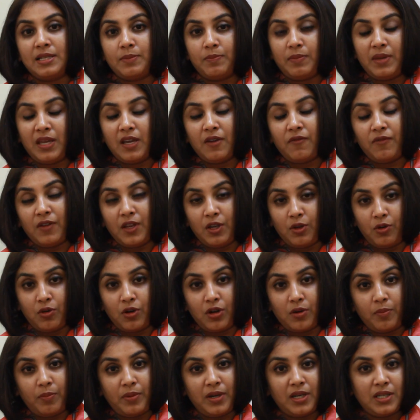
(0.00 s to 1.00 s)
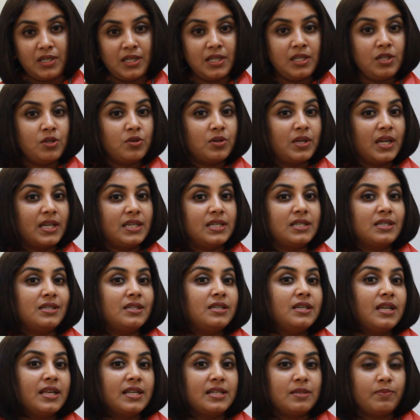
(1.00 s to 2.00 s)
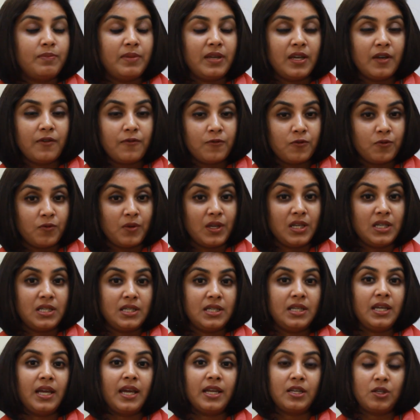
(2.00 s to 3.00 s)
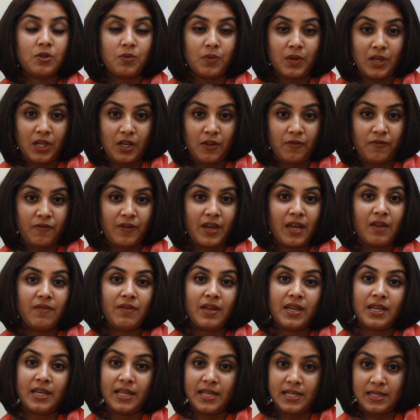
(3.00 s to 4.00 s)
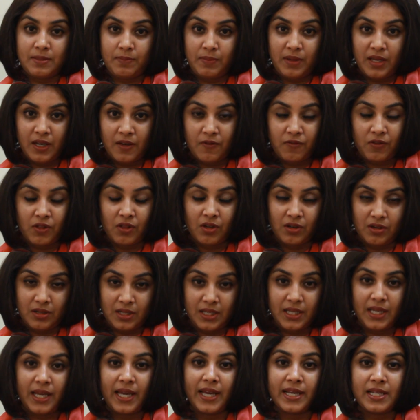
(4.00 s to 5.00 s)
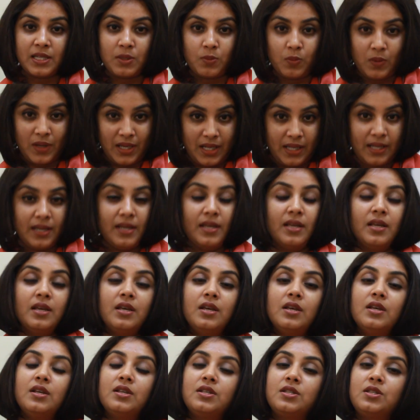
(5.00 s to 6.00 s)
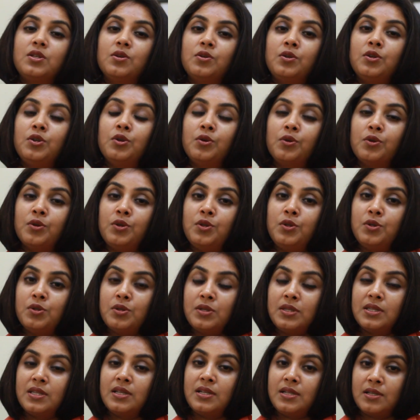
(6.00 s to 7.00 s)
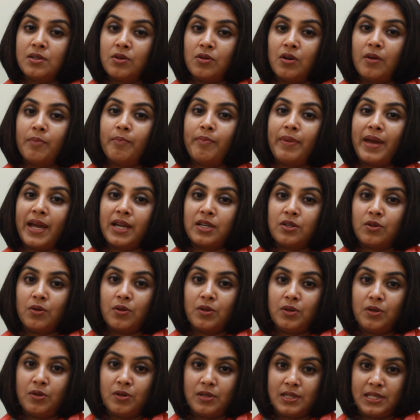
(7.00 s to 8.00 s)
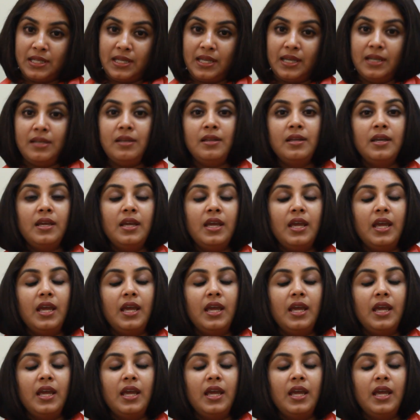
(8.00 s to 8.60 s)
SPF incorporated. You get it in SPF 20 and 25 and SPF 30 as well. So you could use this compact on your skin.